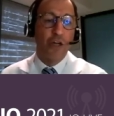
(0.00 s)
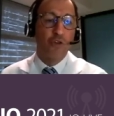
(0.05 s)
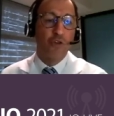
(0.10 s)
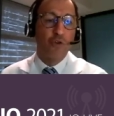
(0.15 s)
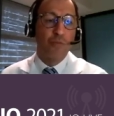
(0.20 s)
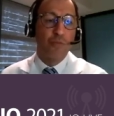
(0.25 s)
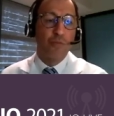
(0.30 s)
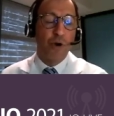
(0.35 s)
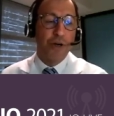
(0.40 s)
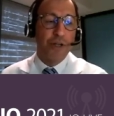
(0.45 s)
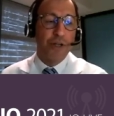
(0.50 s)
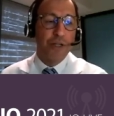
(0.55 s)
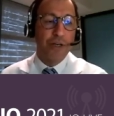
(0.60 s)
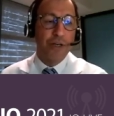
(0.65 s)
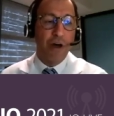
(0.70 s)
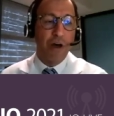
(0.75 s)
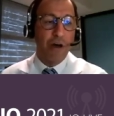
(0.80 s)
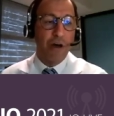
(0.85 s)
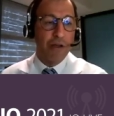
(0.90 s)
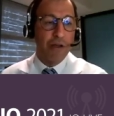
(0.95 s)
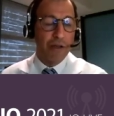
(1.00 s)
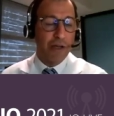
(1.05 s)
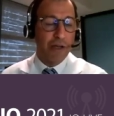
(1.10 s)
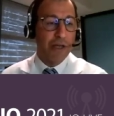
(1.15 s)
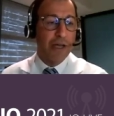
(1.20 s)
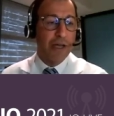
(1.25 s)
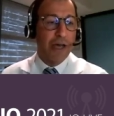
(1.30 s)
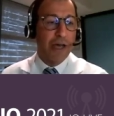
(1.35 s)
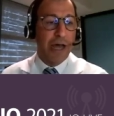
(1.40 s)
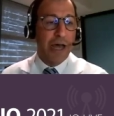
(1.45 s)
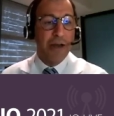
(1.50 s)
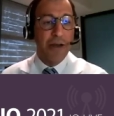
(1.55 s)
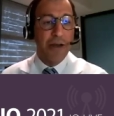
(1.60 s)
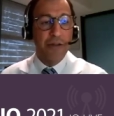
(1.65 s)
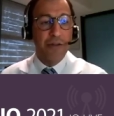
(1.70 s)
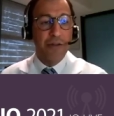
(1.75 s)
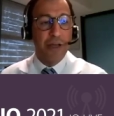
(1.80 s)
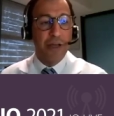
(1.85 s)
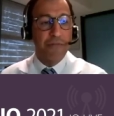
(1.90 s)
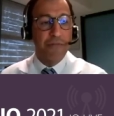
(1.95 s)
tumor in our, and
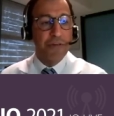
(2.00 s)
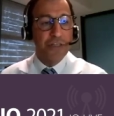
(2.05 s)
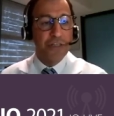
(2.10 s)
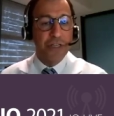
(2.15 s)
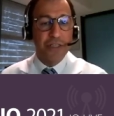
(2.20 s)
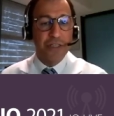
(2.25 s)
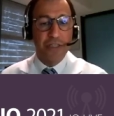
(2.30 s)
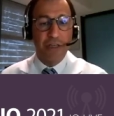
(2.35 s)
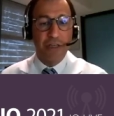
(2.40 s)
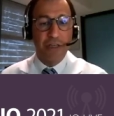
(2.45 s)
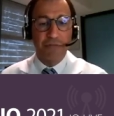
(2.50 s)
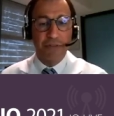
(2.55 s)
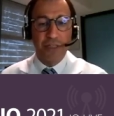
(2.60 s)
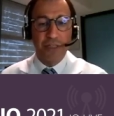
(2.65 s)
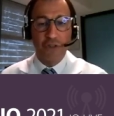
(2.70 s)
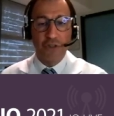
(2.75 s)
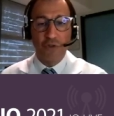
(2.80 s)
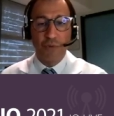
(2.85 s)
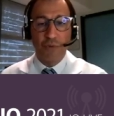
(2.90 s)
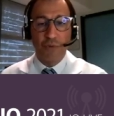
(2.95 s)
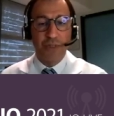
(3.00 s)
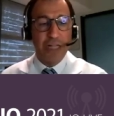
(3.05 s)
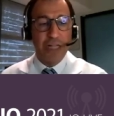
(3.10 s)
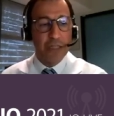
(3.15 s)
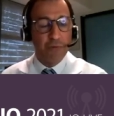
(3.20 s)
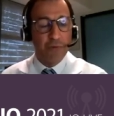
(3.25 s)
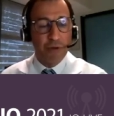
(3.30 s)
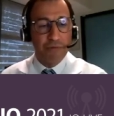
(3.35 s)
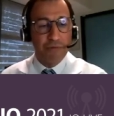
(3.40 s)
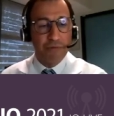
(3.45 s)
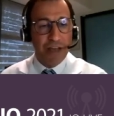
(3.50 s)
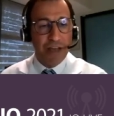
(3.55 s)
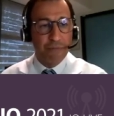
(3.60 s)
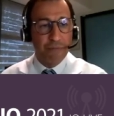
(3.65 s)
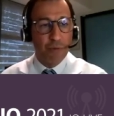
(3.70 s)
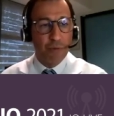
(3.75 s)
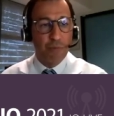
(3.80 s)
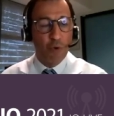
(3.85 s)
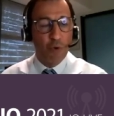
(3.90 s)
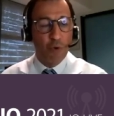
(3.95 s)
the efficiency of this tumor. That's why we have
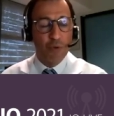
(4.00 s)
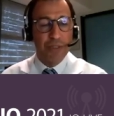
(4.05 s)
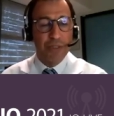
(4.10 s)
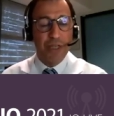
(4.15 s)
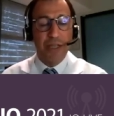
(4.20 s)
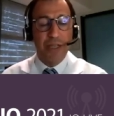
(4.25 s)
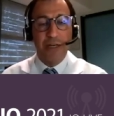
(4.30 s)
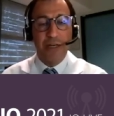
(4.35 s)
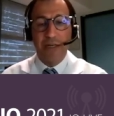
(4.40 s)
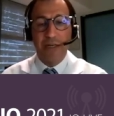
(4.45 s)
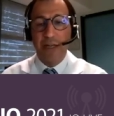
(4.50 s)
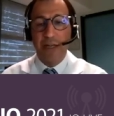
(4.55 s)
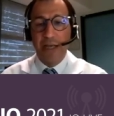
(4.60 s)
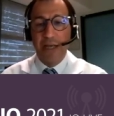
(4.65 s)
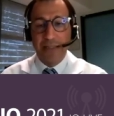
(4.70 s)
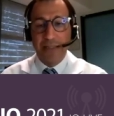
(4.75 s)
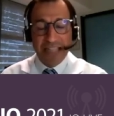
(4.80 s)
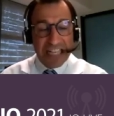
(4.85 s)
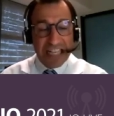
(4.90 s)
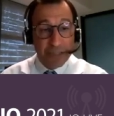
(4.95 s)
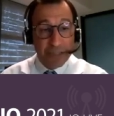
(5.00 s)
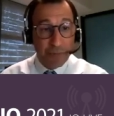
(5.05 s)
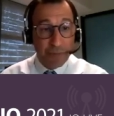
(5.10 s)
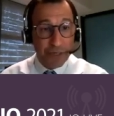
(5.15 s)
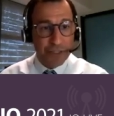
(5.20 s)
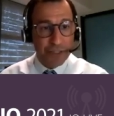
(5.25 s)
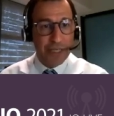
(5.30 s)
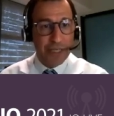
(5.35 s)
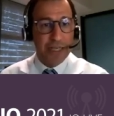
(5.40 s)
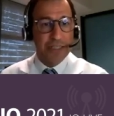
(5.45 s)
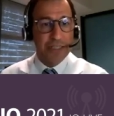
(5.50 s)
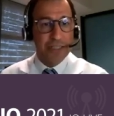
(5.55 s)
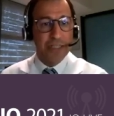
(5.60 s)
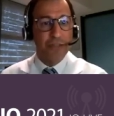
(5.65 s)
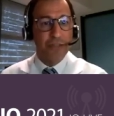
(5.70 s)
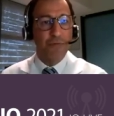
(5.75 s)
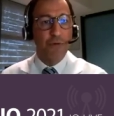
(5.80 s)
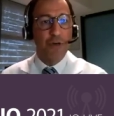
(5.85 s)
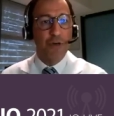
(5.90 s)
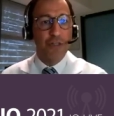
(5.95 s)
proposed in desperate
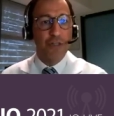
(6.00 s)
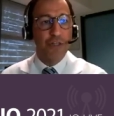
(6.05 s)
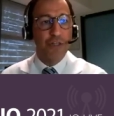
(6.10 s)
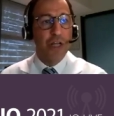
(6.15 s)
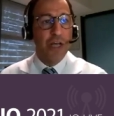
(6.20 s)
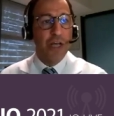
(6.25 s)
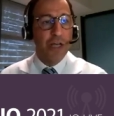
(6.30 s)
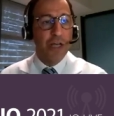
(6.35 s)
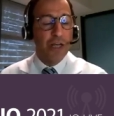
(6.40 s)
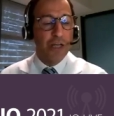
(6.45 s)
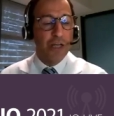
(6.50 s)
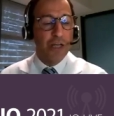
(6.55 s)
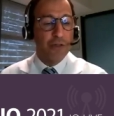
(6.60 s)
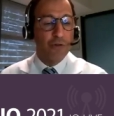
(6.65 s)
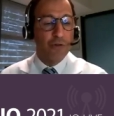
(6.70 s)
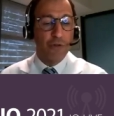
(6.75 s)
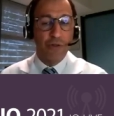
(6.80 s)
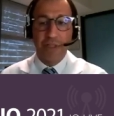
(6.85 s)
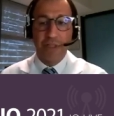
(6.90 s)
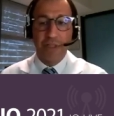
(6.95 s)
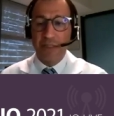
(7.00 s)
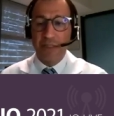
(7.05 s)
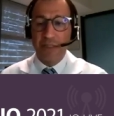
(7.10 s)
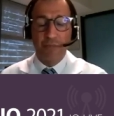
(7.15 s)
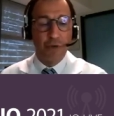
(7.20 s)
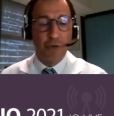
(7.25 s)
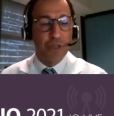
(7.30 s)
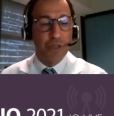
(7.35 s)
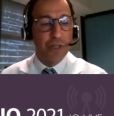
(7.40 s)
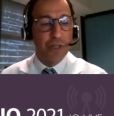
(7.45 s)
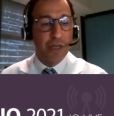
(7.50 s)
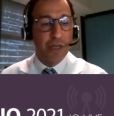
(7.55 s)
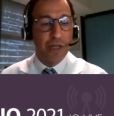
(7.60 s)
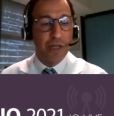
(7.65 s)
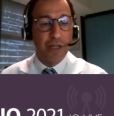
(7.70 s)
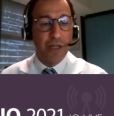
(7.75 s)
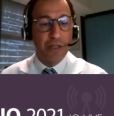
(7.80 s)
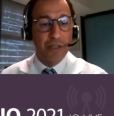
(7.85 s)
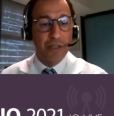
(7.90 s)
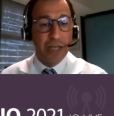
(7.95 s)
cases first the
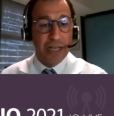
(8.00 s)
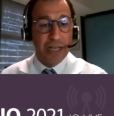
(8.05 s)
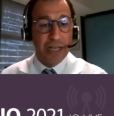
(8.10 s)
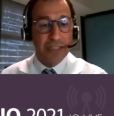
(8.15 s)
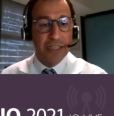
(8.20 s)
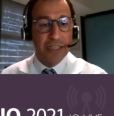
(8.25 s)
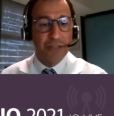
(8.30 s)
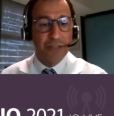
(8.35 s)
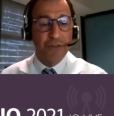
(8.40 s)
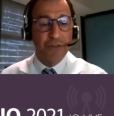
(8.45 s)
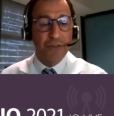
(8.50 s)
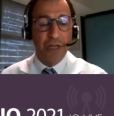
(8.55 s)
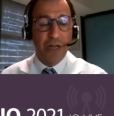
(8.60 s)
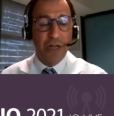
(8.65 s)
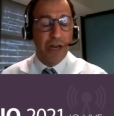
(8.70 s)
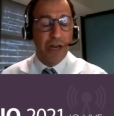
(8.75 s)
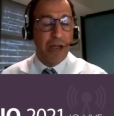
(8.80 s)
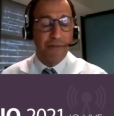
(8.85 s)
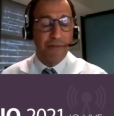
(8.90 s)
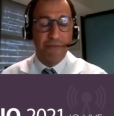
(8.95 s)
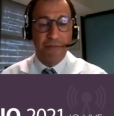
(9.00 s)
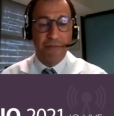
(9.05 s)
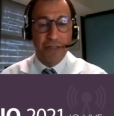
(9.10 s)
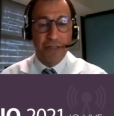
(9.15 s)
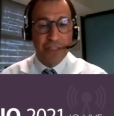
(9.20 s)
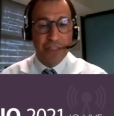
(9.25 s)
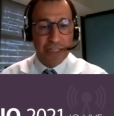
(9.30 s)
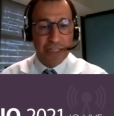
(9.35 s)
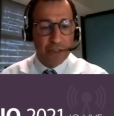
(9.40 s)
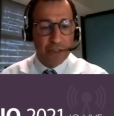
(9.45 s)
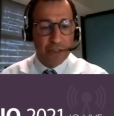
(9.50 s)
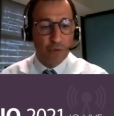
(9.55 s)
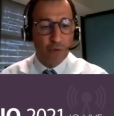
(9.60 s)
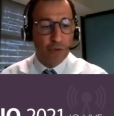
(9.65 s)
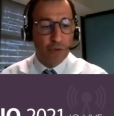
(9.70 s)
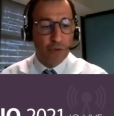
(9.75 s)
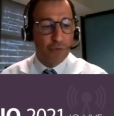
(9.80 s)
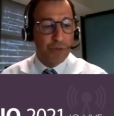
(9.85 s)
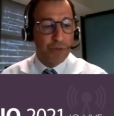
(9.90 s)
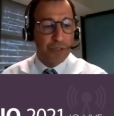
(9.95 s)
desmoid cases which are, have resisted to
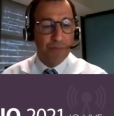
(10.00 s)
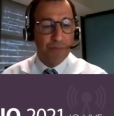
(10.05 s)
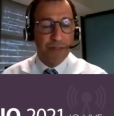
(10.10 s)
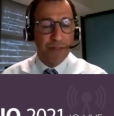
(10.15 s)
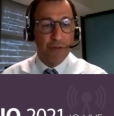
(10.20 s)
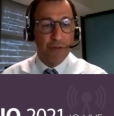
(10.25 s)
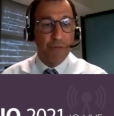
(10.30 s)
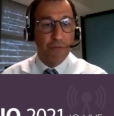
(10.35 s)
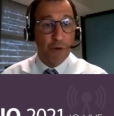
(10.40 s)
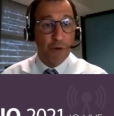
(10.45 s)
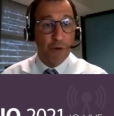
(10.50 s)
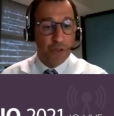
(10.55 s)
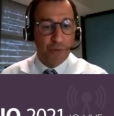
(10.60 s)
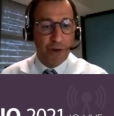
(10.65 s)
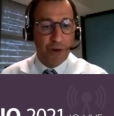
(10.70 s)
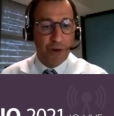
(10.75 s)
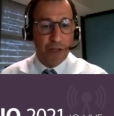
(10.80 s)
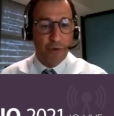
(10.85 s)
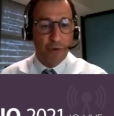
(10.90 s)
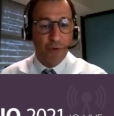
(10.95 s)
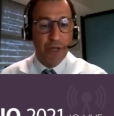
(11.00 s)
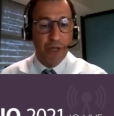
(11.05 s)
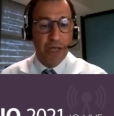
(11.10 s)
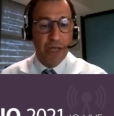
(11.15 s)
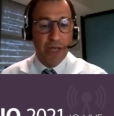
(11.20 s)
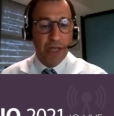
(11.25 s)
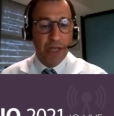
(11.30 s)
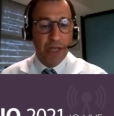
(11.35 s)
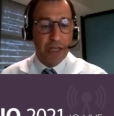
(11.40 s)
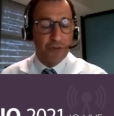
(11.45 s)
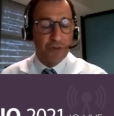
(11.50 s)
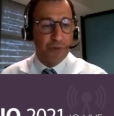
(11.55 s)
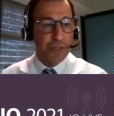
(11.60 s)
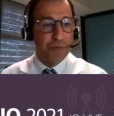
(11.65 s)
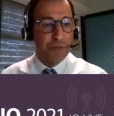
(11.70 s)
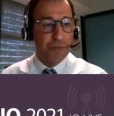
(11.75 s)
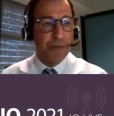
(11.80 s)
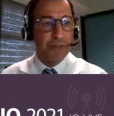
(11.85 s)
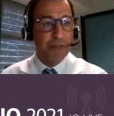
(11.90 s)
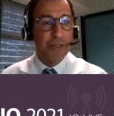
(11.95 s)
treatment, the first cryo
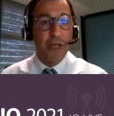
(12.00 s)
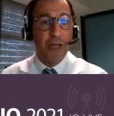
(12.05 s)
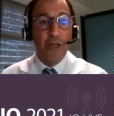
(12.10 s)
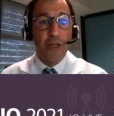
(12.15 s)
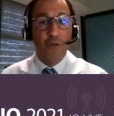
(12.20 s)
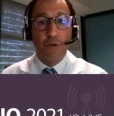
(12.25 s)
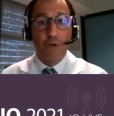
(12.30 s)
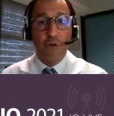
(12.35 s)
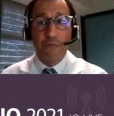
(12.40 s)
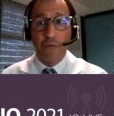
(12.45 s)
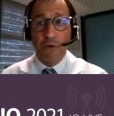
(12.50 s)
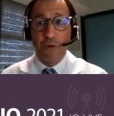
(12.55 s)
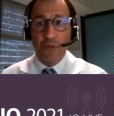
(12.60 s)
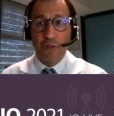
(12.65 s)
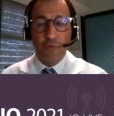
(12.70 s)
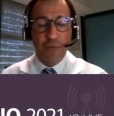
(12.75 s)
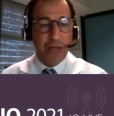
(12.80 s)
treatment. The first